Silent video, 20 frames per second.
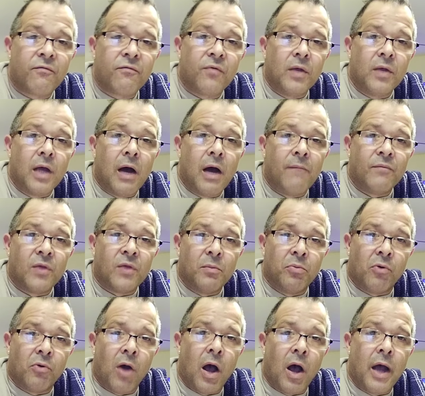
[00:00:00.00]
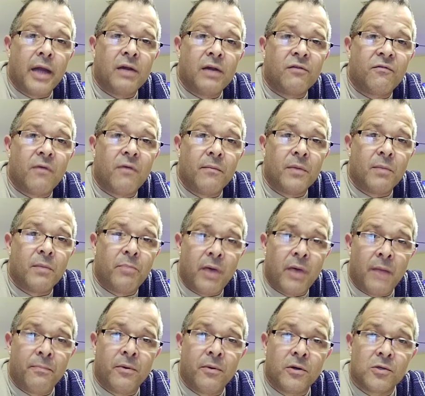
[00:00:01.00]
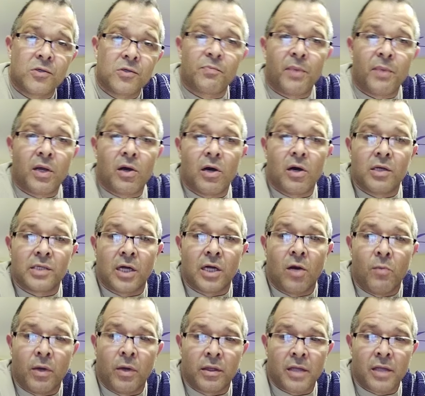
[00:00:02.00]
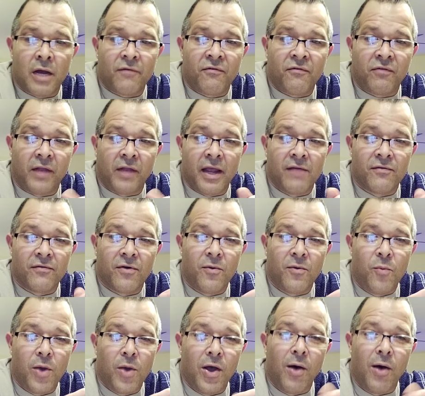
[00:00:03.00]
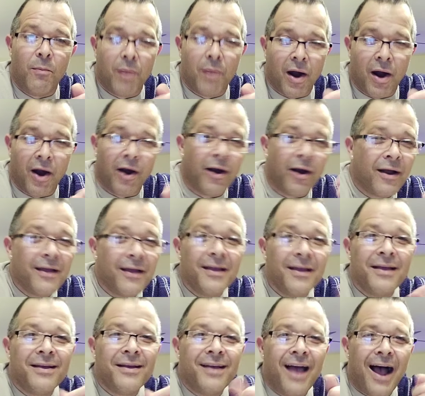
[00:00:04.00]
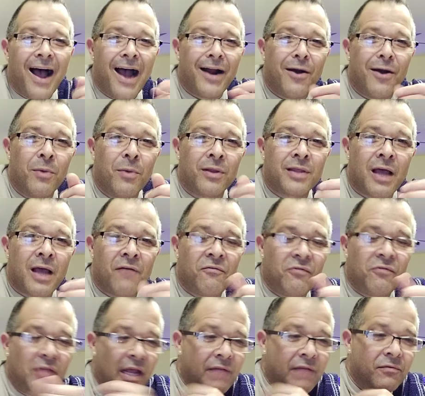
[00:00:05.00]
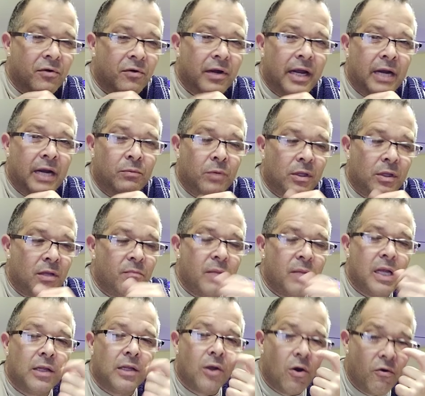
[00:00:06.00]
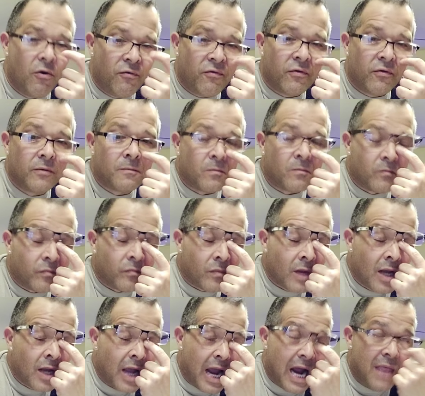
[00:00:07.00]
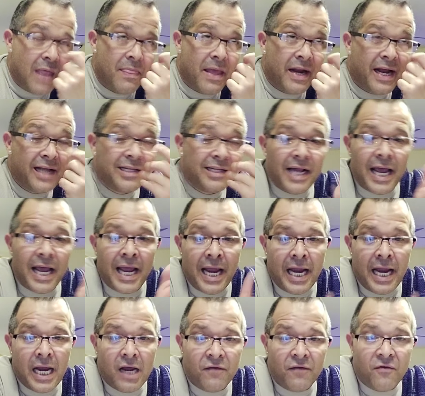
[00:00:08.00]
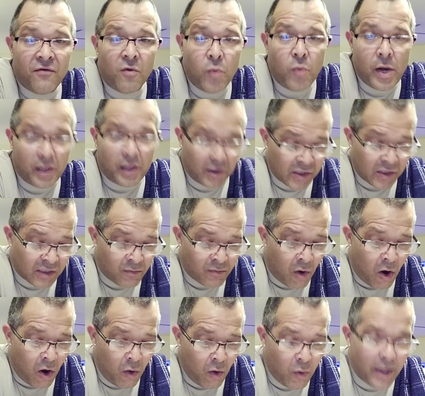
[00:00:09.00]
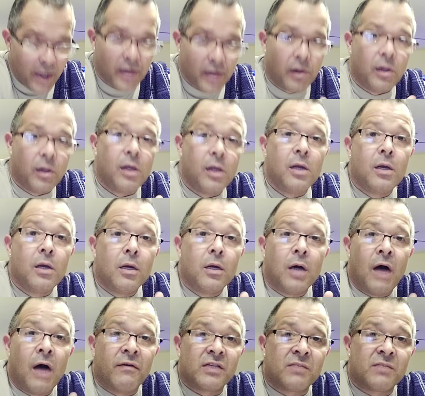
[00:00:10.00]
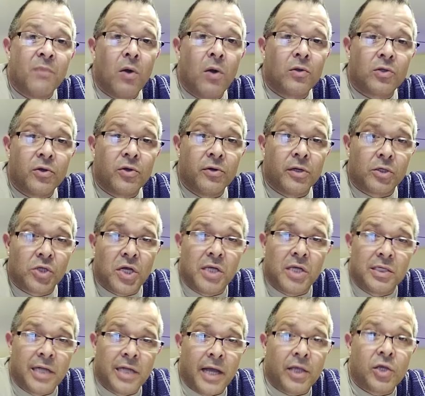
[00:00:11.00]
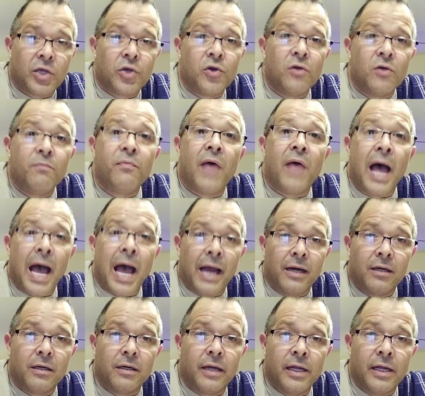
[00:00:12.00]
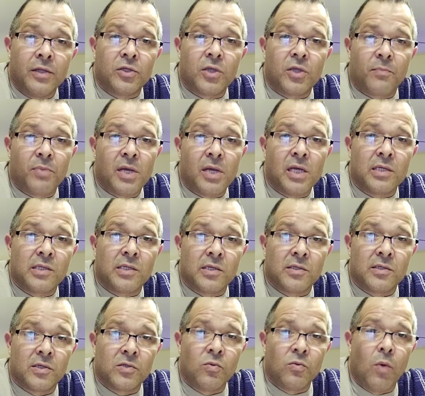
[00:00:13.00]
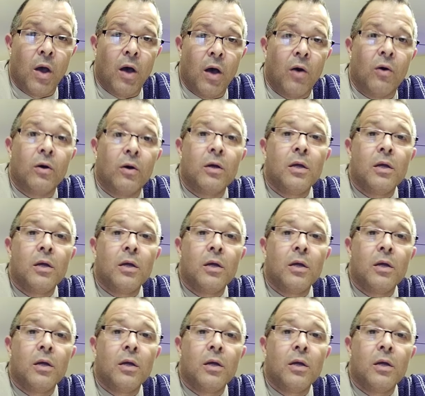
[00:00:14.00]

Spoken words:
the brine from the peppers because I don't want that flavor. Wilbur. I don't want that flavor in with the meatloaf. And then I did a small wheel of smoked Gouda cheese, and I cubed that into pieces as well.